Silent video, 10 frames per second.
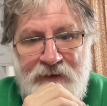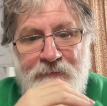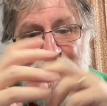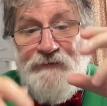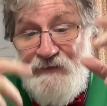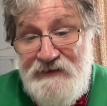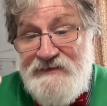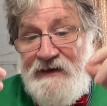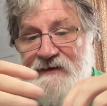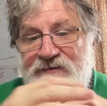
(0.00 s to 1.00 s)
Both of
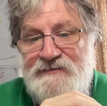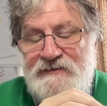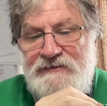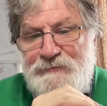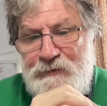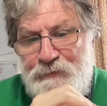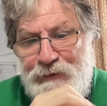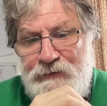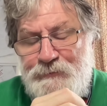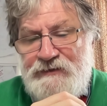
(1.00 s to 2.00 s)
these acts need to be
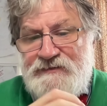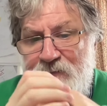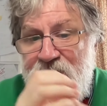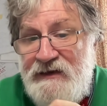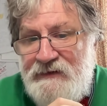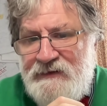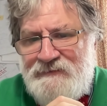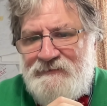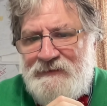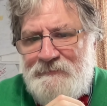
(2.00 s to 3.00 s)
repealed because they mean
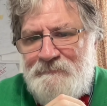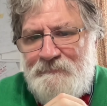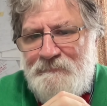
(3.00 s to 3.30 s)
nothing.